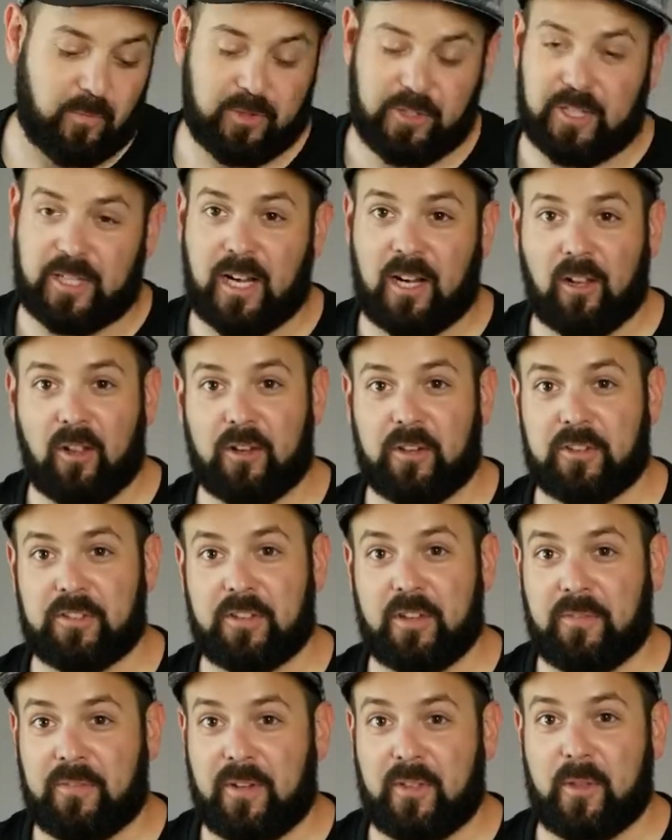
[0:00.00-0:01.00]
When you got all your
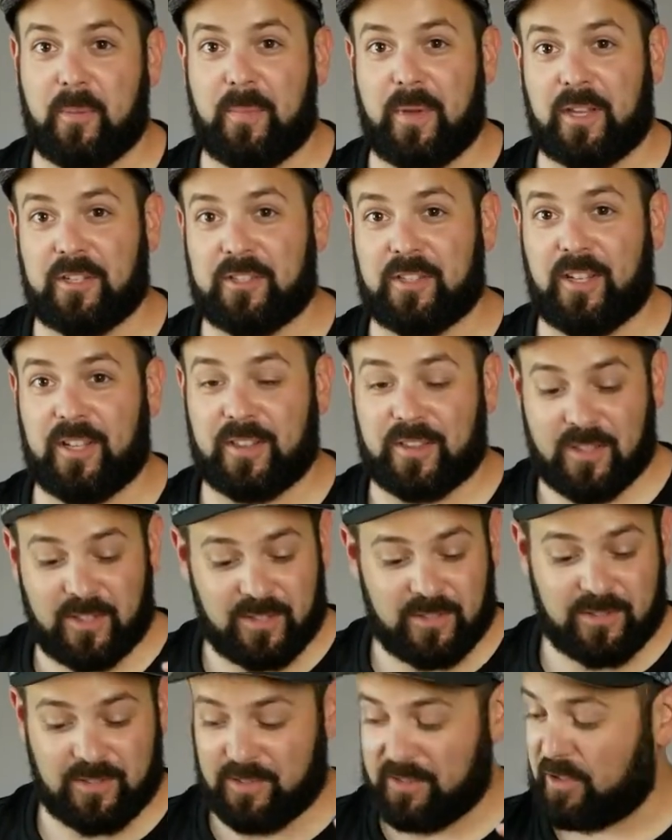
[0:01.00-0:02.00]
stuff on the bench like
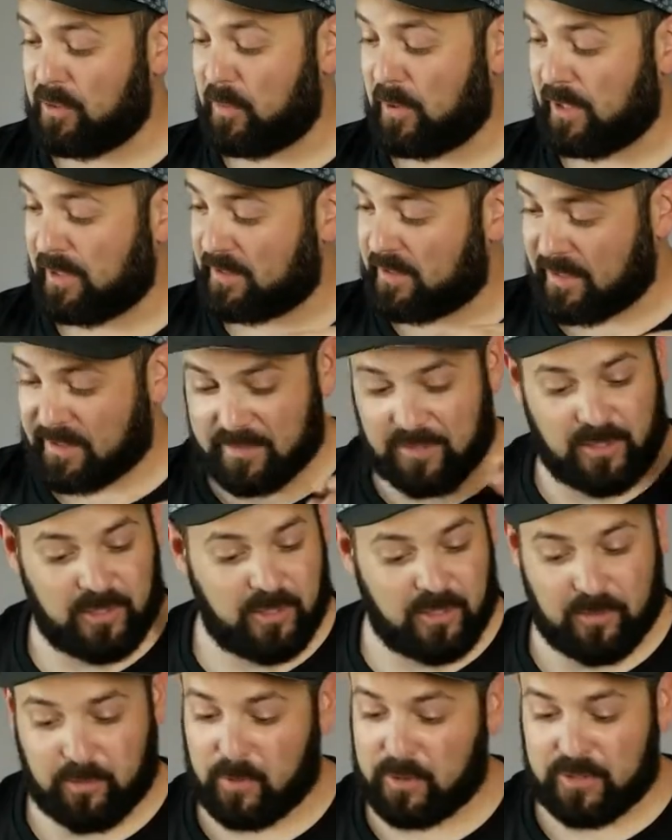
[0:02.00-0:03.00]
this and you want to test out
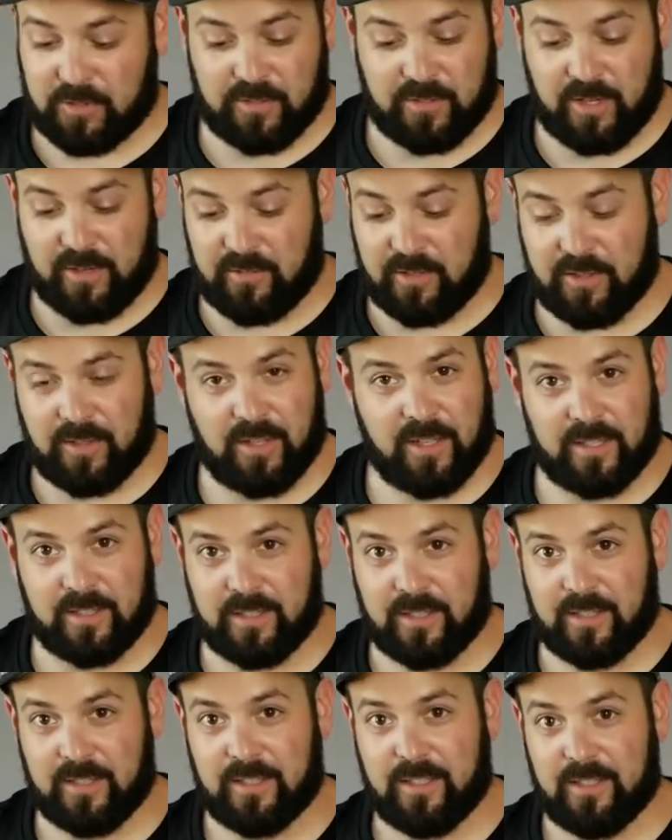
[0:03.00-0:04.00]
your switches and
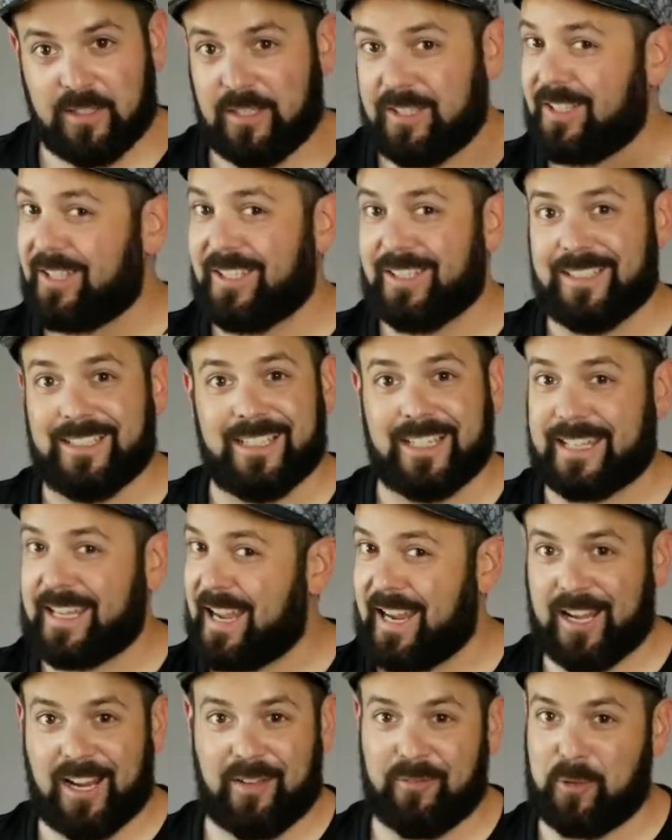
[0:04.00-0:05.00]
everything, you
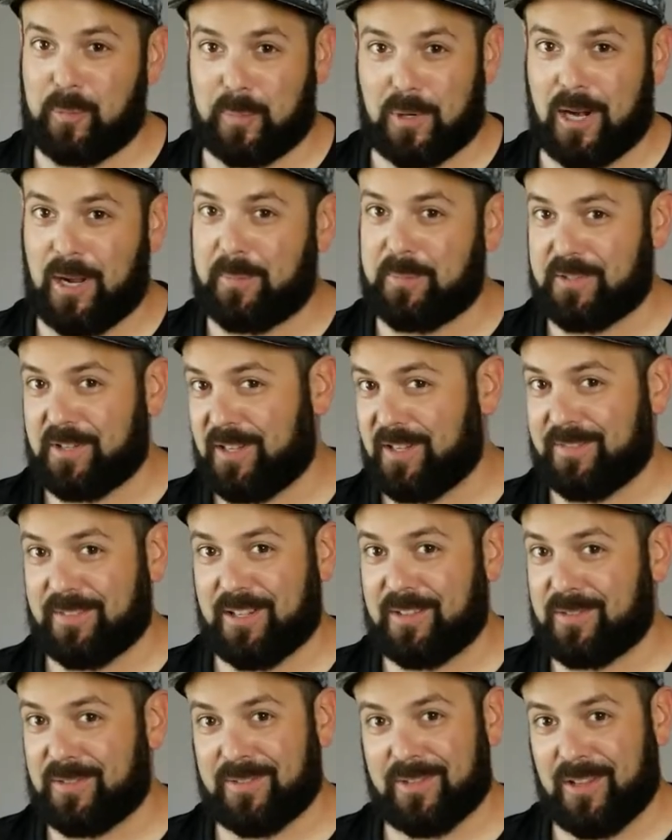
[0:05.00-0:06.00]
can't have the props on.
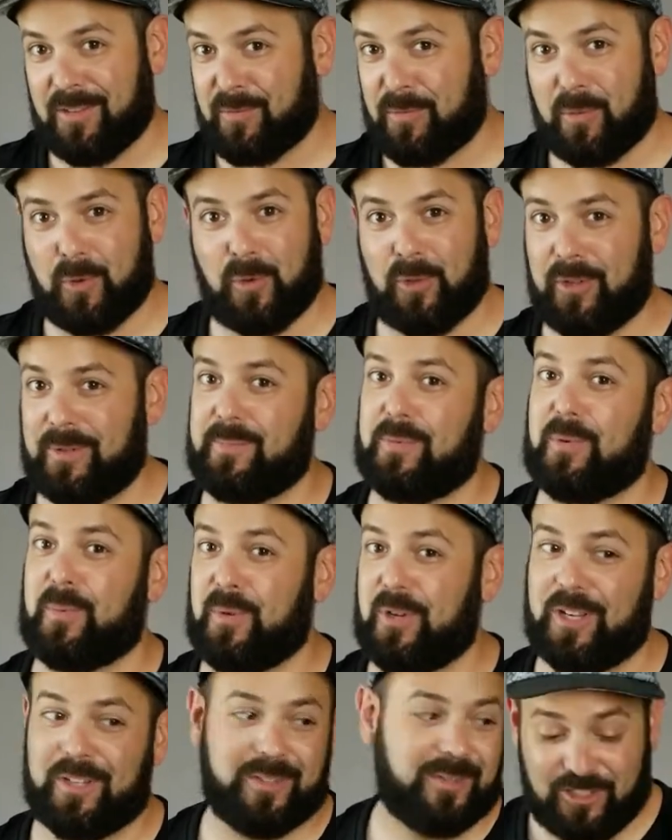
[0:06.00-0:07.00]
That's rule number
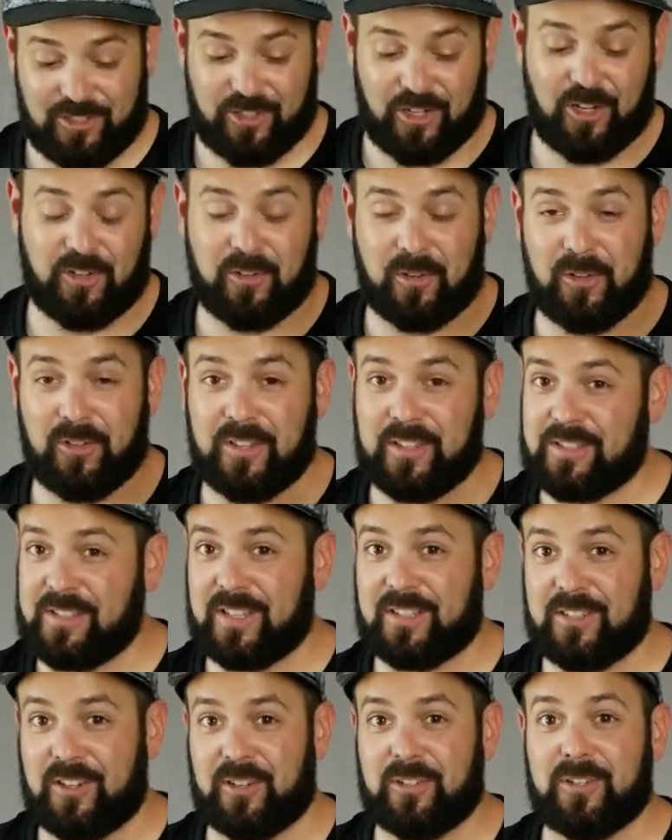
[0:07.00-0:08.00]
one. In general, these
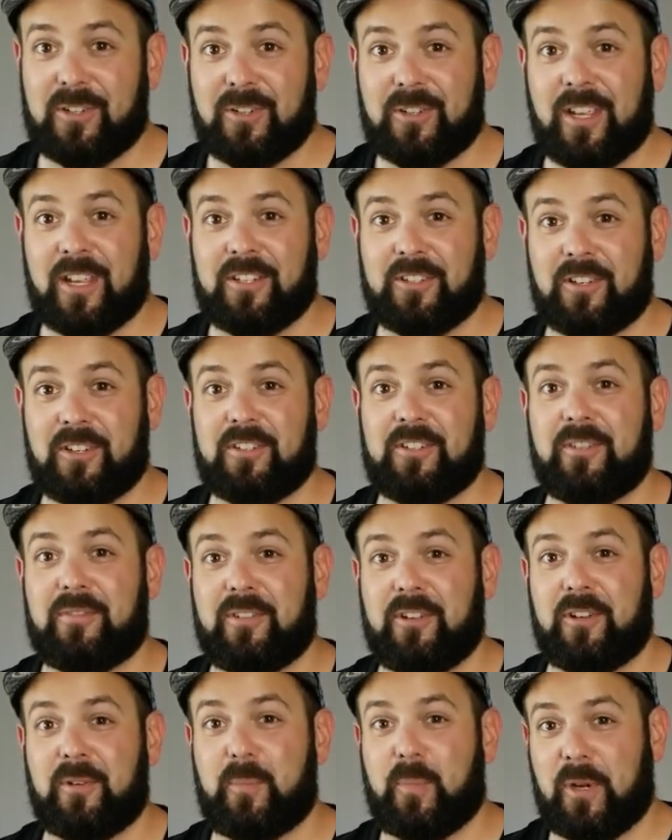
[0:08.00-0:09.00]
things aren't too dangerous
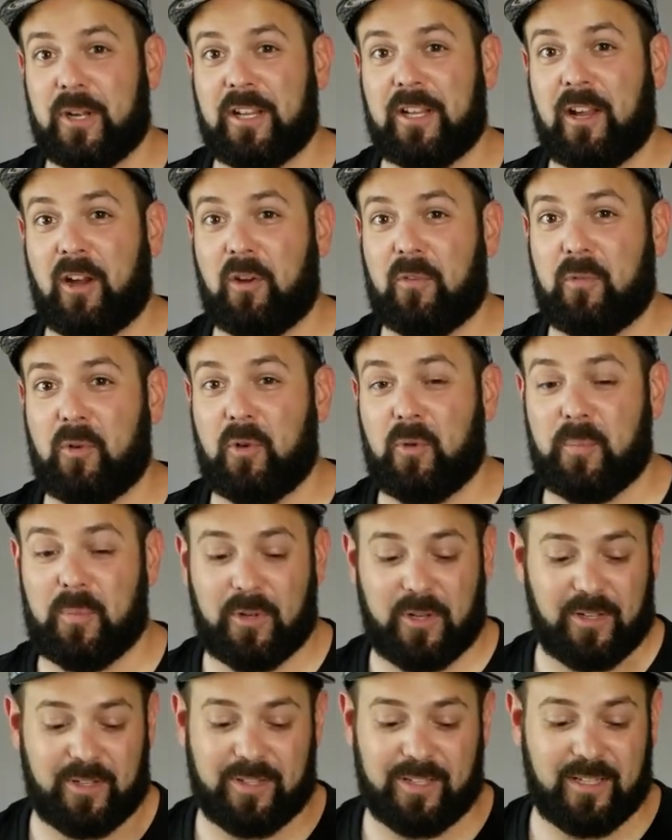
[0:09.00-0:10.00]
if you're pretty careful,
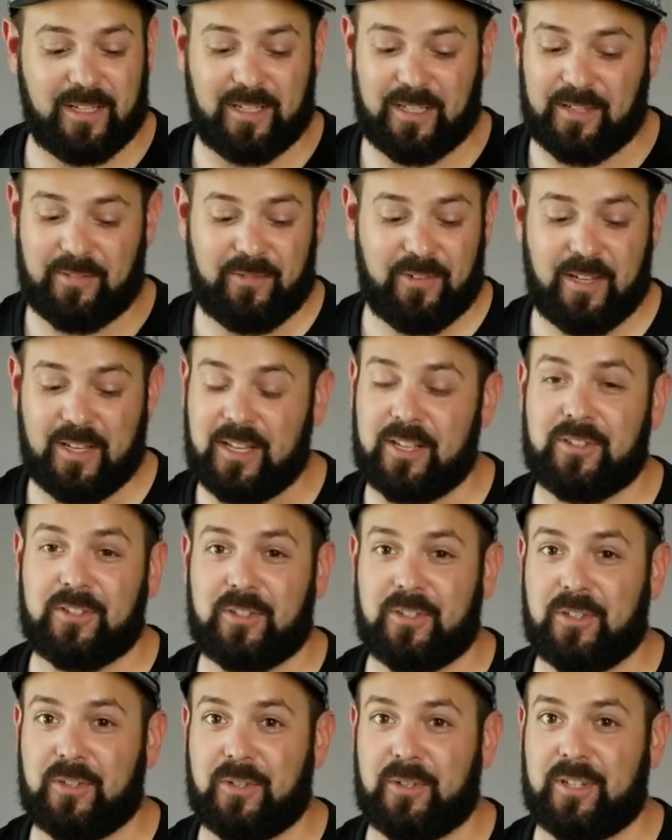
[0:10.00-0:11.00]
but if it
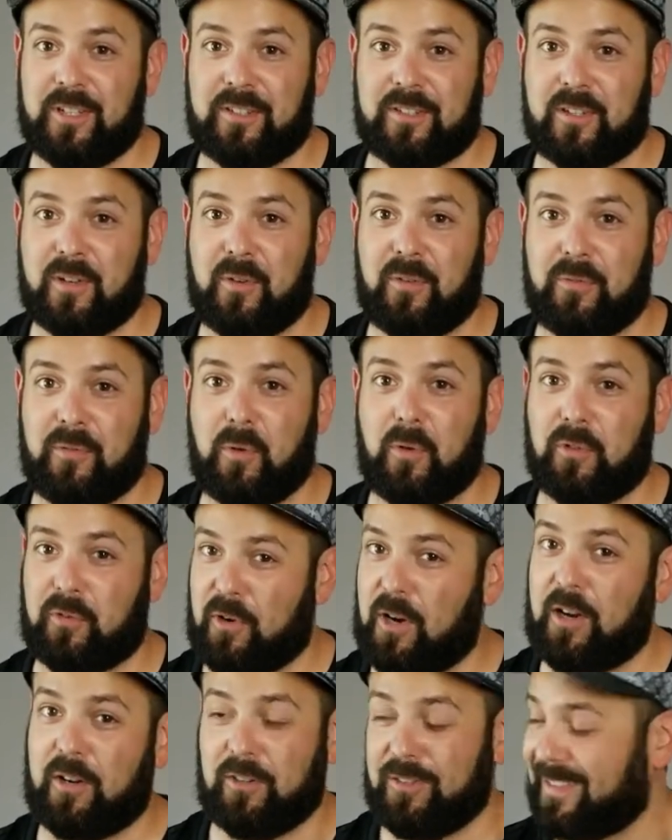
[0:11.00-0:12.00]
hits you and it's going full
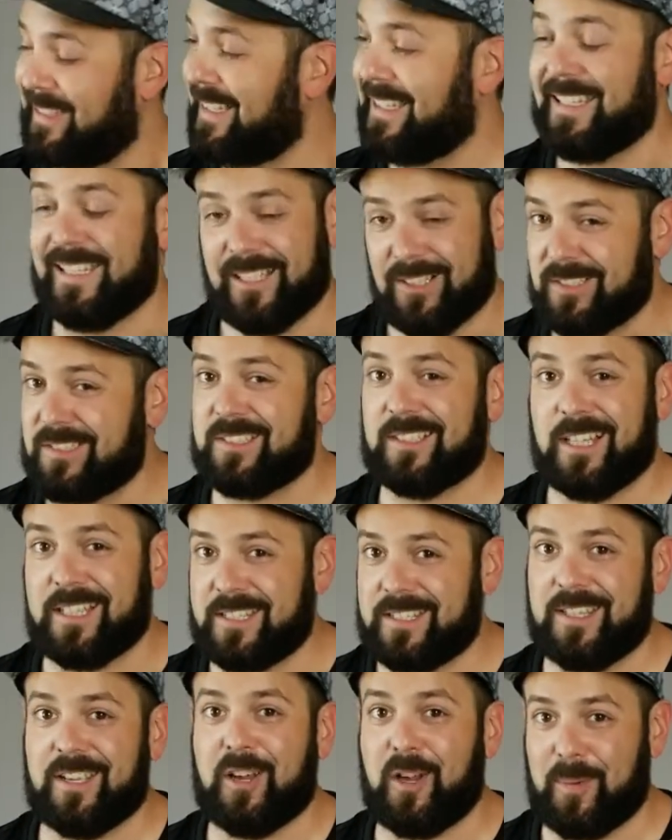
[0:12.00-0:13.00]
throttle, it'll
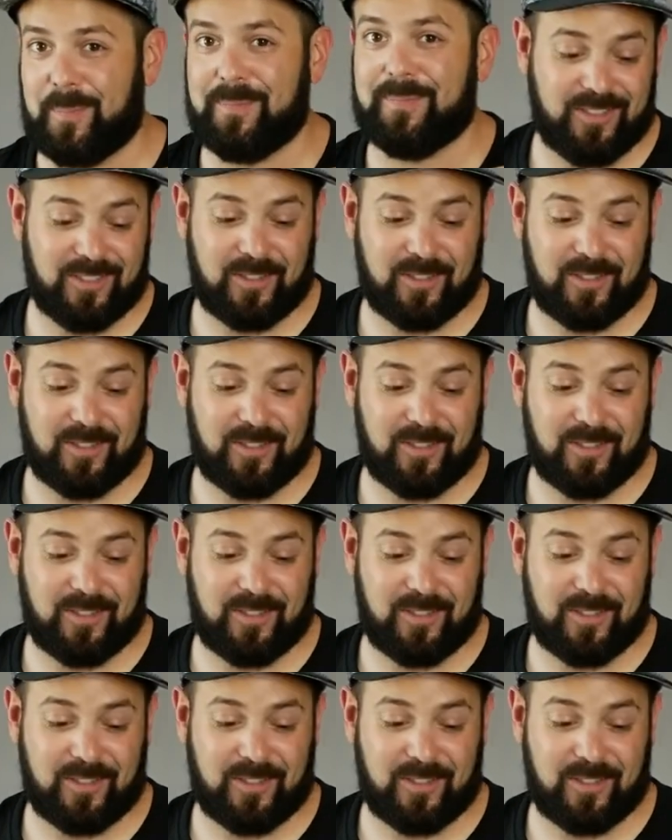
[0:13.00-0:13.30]
slice you up.